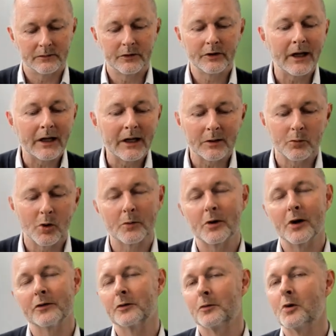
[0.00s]
taking more
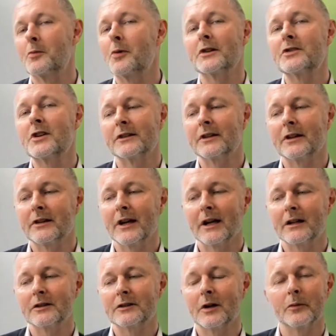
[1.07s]
profitable projects and
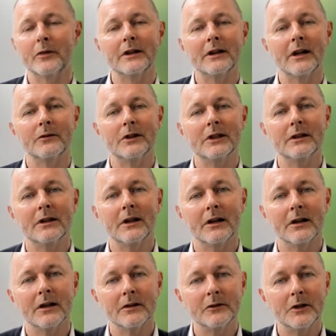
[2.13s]
taking something that we
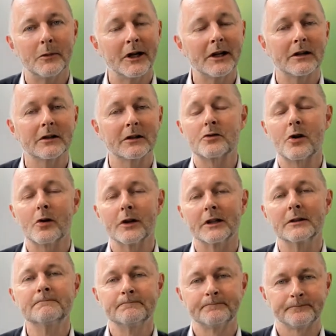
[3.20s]
are better at
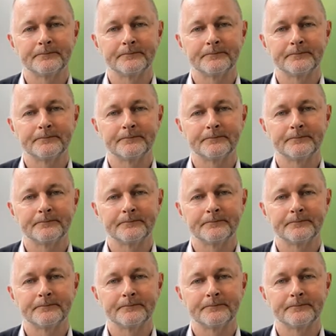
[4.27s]
controlling.